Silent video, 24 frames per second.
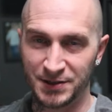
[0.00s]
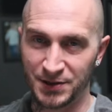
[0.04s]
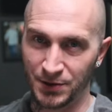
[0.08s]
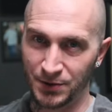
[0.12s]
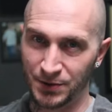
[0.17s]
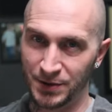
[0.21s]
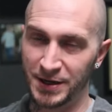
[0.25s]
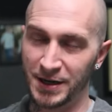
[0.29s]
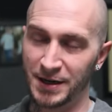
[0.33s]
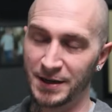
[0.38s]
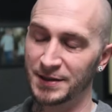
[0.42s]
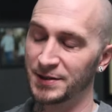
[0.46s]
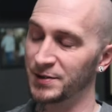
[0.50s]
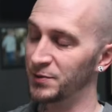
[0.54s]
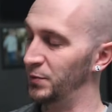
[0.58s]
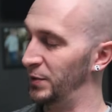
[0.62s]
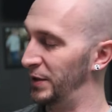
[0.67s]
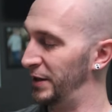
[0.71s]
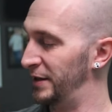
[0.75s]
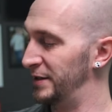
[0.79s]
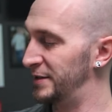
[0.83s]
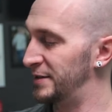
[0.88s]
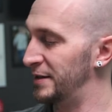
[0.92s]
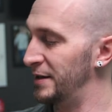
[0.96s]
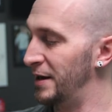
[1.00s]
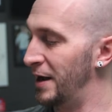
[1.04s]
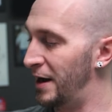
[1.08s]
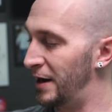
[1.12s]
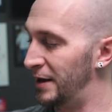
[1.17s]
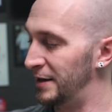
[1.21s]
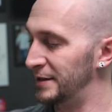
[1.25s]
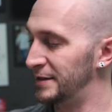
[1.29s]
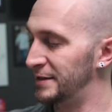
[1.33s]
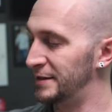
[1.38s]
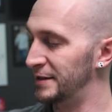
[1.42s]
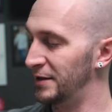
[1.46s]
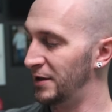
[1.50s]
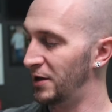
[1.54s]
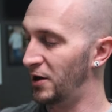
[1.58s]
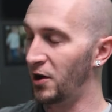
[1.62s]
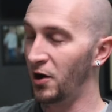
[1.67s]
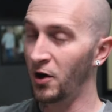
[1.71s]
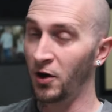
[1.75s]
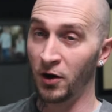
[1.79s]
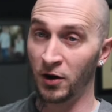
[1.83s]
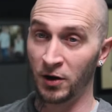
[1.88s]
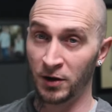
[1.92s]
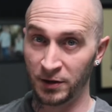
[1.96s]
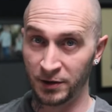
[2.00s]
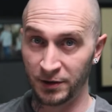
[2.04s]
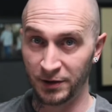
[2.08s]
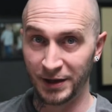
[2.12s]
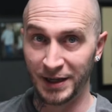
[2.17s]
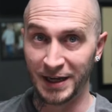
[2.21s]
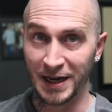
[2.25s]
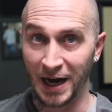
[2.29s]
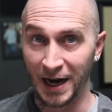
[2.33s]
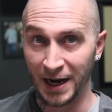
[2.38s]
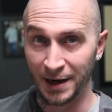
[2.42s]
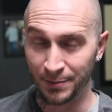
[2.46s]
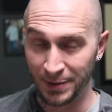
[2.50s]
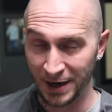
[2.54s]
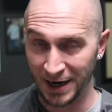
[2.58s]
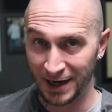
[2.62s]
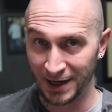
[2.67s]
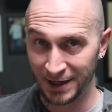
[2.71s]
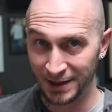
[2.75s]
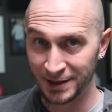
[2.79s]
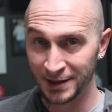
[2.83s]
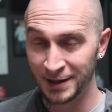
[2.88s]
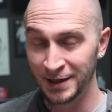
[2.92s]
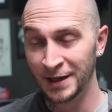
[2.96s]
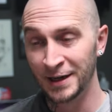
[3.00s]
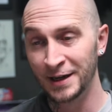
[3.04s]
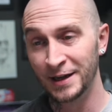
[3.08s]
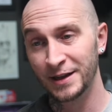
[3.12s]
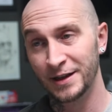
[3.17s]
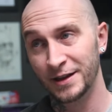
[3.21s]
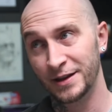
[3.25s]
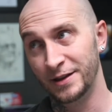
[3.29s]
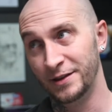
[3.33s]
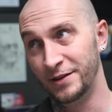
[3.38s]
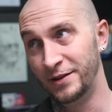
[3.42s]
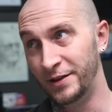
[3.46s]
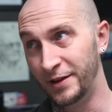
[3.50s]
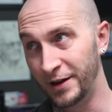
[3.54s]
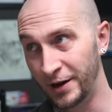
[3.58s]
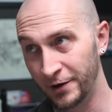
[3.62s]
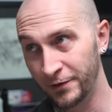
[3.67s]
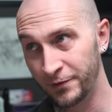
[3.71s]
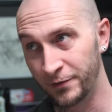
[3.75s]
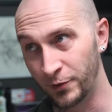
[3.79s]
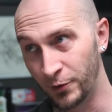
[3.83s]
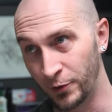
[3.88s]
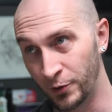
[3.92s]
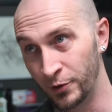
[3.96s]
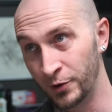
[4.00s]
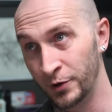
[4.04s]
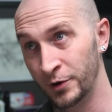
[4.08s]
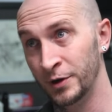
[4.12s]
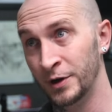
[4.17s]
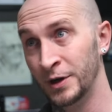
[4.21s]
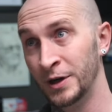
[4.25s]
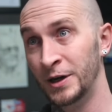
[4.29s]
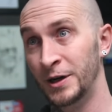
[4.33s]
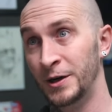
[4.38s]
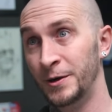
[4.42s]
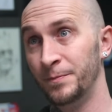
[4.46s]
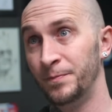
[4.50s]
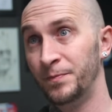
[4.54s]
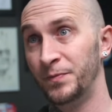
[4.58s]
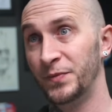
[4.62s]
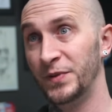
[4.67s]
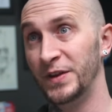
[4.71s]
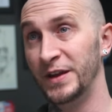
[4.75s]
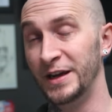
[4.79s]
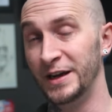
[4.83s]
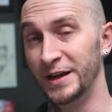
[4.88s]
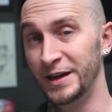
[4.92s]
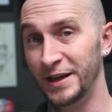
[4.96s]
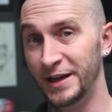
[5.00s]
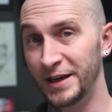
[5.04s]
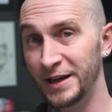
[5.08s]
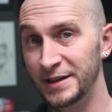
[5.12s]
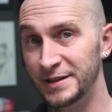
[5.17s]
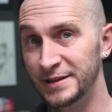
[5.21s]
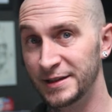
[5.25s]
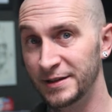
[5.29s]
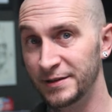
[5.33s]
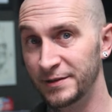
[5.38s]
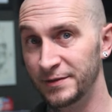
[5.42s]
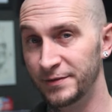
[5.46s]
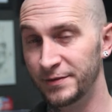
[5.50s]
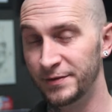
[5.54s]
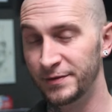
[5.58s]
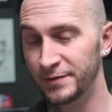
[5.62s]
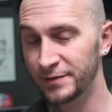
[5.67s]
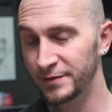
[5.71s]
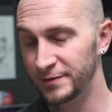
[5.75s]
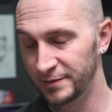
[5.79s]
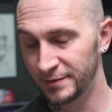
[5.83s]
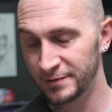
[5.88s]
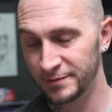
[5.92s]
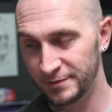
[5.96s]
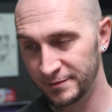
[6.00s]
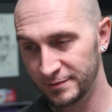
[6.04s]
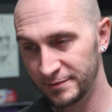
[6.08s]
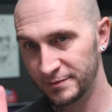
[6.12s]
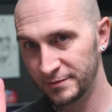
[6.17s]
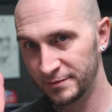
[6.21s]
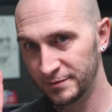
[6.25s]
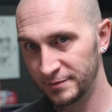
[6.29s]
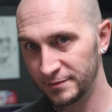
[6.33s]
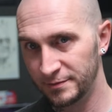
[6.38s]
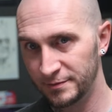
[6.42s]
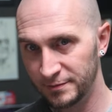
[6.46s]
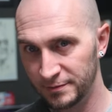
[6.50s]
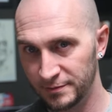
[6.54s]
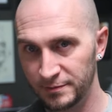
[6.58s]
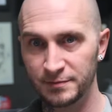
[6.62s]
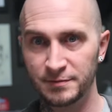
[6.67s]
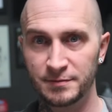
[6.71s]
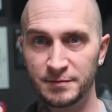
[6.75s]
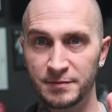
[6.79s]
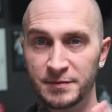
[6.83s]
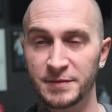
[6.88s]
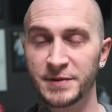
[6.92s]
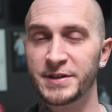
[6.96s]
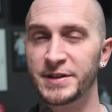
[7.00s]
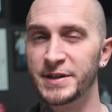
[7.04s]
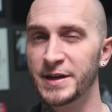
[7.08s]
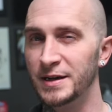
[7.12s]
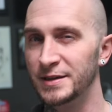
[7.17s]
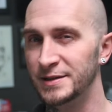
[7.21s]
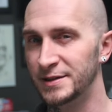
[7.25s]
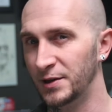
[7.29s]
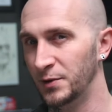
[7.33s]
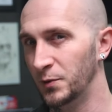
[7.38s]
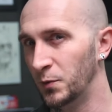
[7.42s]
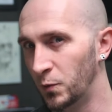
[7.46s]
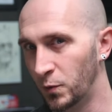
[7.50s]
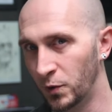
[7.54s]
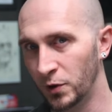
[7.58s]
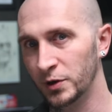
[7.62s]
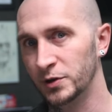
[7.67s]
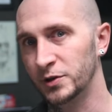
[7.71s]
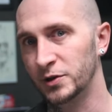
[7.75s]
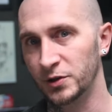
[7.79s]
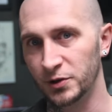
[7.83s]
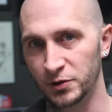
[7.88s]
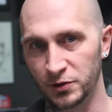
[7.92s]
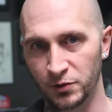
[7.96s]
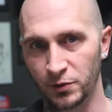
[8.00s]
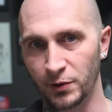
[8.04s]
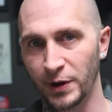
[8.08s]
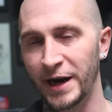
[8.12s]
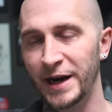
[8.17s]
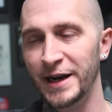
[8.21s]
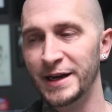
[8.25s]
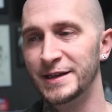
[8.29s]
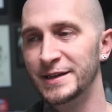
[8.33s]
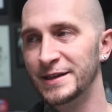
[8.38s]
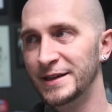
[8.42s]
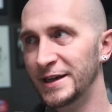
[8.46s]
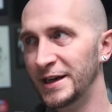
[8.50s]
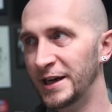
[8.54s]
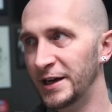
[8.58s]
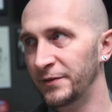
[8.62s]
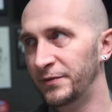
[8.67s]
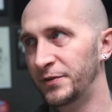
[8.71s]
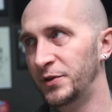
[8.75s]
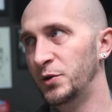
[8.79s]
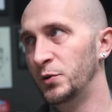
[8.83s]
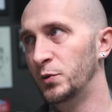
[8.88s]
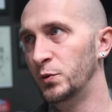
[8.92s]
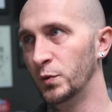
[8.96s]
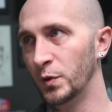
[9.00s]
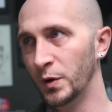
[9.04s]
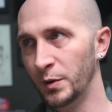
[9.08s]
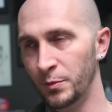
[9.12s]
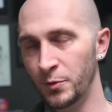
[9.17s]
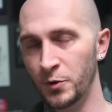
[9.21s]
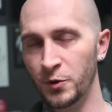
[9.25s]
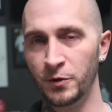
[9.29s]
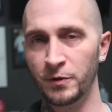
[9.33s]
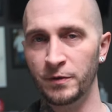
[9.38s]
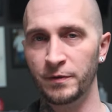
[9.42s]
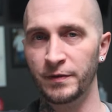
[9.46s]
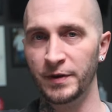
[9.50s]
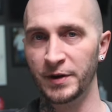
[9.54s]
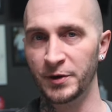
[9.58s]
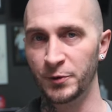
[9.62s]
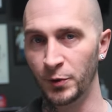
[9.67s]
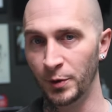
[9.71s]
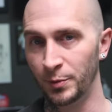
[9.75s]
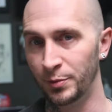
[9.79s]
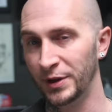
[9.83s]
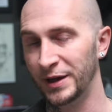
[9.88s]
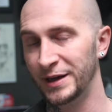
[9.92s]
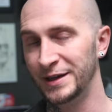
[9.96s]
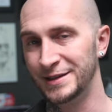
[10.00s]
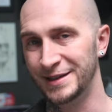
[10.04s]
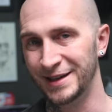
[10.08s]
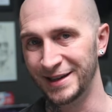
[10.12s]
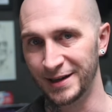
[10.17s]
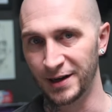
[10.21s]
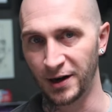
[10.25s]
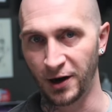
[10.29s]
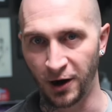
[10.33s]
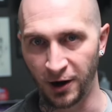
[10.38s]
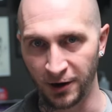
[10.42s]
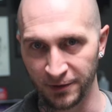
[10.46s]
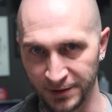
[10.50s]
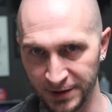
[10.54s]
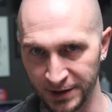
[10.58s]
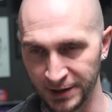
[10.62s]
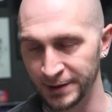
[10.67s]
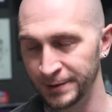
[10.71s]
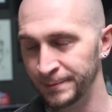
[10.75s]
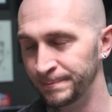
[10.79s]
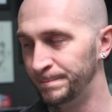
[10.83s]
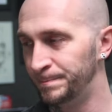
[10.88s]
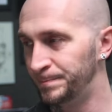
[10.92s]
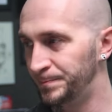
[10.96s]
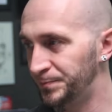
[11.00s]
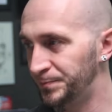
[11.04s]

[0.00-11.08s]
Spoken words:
its own dust when it's not on the iPad. Therefore, the adhesive doesn't work great if you remove and replace it often,